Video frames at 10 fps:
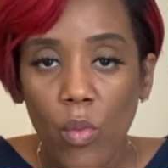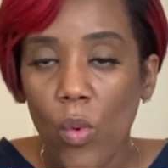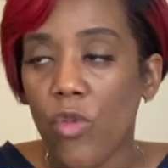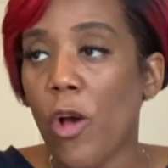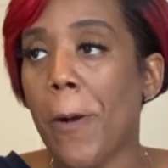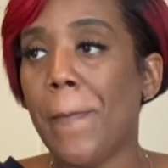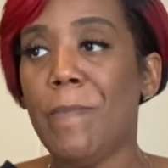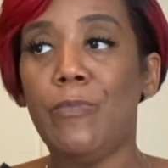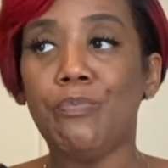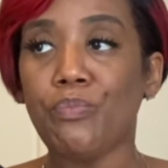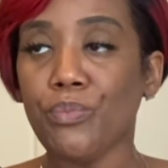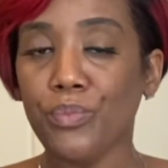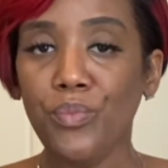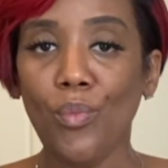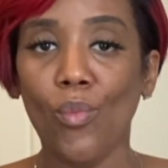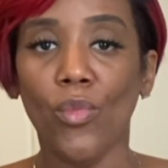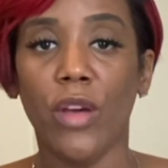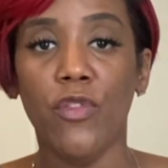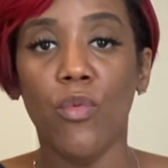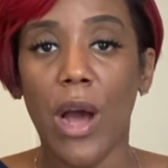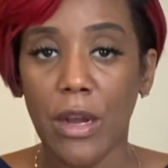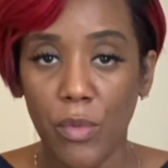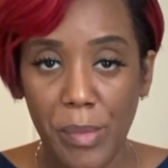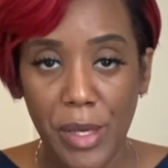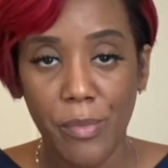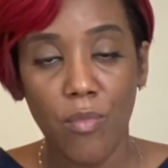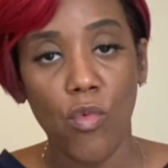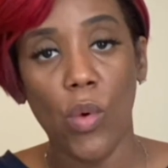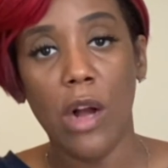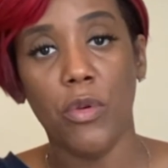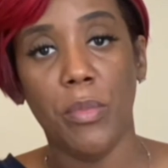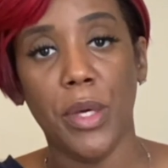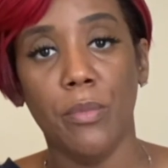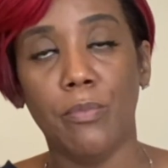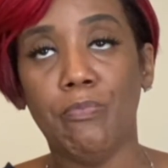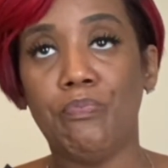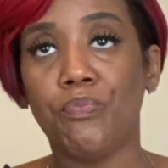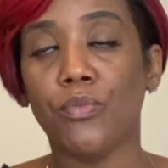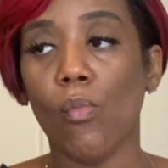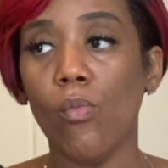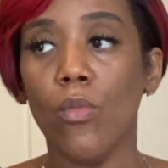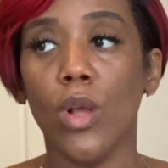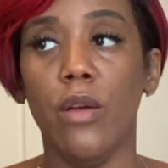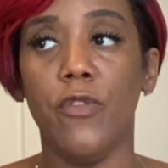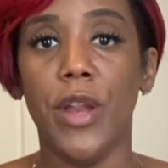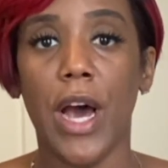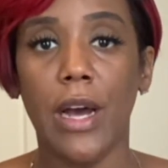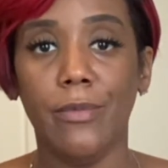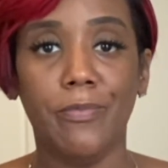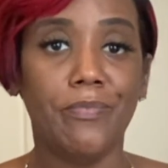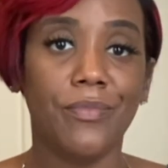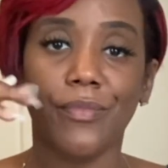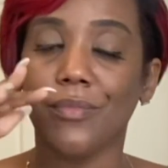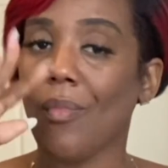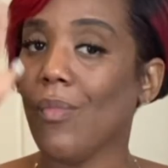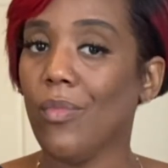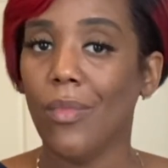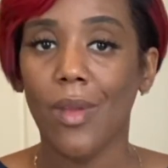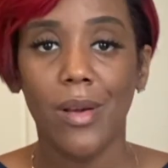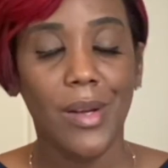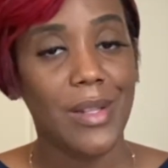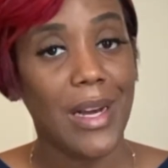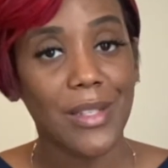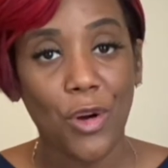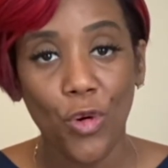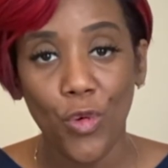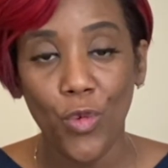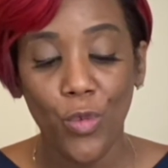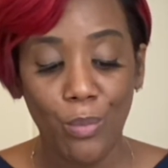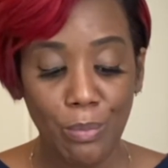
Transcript: So, if you rocking with me, rock with me. If you're not, that's cool.